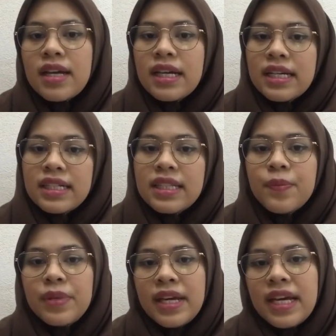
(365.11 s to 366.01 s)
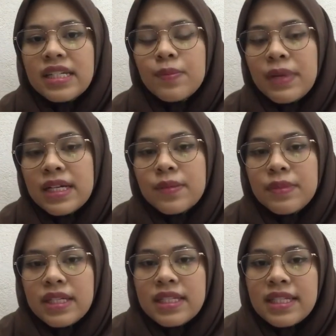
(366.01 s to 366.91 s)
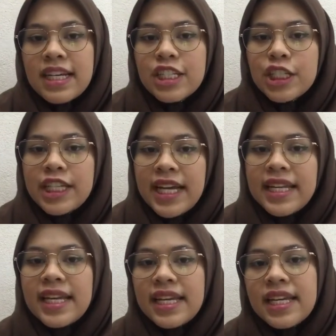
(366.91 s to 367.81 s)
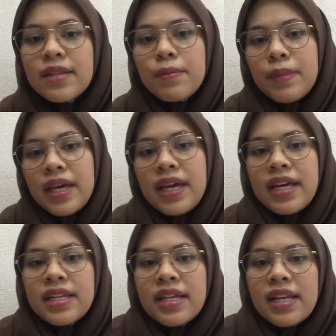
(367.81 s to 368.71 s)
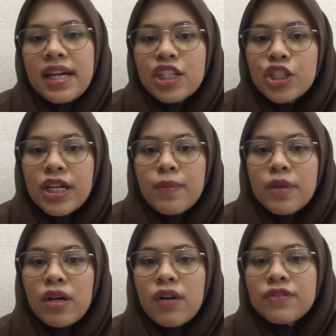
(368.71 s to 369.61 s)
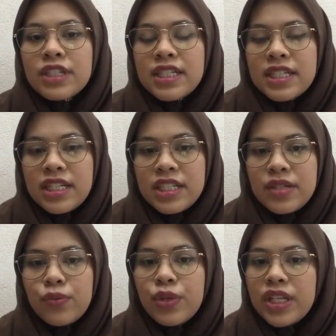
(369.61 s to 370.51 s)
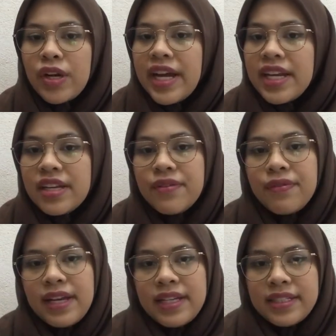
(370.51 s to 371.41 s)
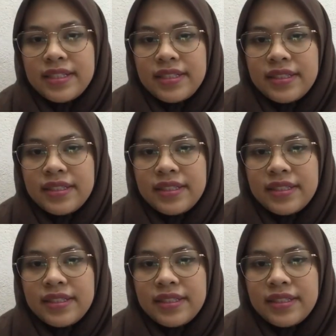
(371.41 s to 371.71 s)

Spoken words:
A TPS must be such that it may handle large number of transactions without any failure.